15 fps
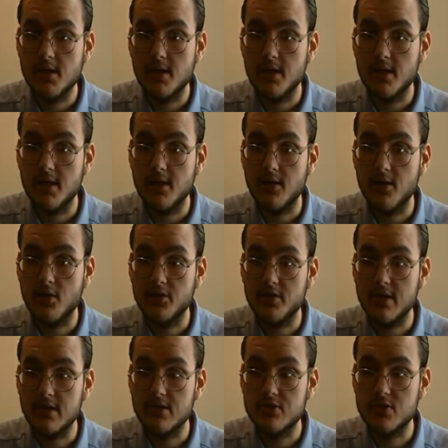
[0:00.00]
All
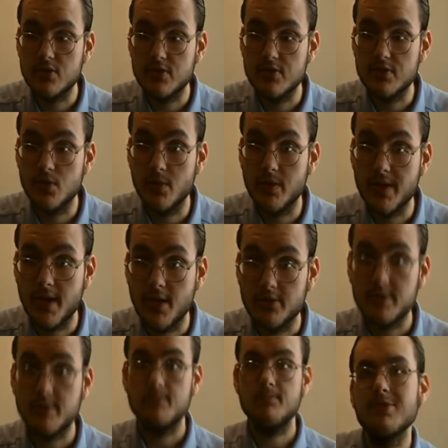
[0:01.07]
the others you can do
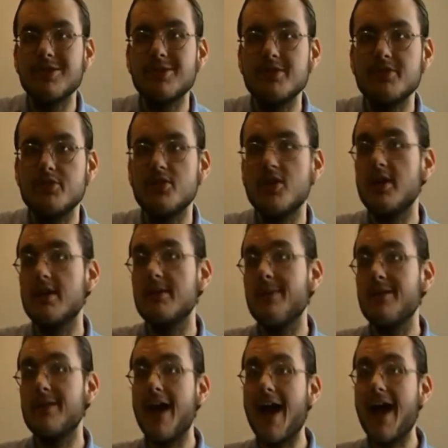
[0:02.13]
without. We're going to talk
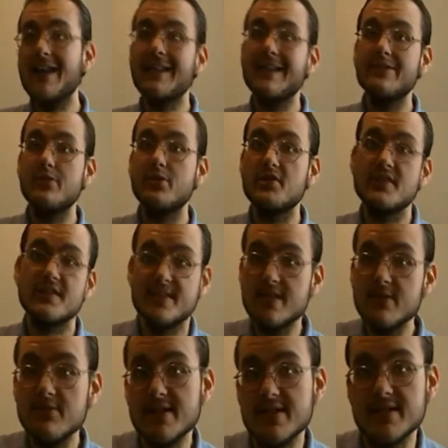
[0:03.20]
about Highlander the
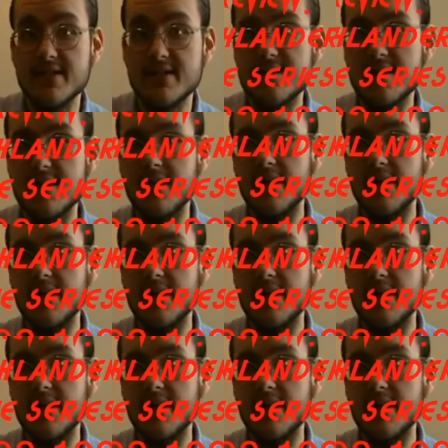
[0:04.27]
series this